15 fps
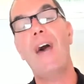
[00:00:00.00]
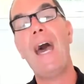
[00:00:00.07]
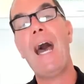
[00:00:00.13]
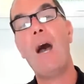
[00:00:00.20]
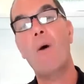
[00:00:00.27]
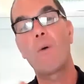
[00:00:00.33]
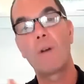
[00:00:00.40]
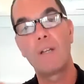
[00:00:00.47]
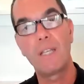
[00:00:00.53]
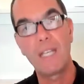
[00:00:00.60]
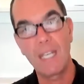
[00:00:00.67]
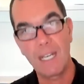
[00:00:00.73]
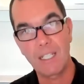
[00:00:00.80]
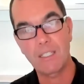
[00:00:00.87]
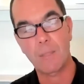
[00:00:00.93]
our
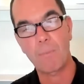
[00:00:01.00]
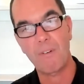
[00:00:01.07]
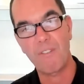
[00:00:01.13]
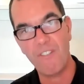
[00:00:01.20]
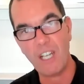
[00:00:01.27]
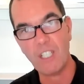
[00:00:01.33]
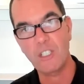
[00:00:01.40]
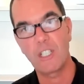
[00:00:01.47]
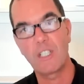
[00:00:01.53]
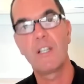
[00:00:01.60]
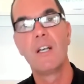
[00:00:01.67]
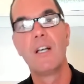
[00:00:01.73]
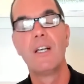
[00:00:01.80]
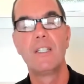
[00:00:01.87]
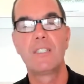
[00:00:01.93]
need as a profession
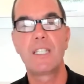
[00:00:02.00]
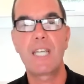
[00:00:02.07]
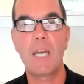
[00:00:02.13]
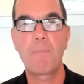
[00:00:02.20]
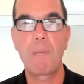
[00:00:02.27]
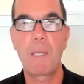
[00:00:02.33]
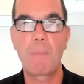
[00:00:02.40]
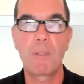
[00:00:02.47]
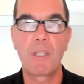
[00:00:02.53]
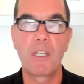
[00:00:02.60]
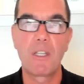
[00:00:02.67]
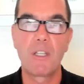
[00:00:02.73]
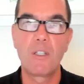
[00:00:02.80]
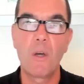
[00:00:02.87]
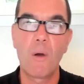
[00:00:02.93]
to get people in
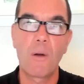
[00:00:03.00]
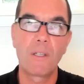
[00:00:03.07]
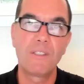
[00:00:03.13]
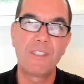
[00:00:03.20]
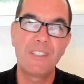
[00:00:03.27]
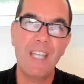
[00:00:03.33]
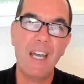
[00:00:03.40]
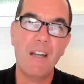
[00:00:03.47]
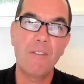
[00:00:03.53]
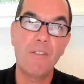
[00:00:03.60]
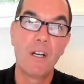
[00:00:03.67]
the door instead of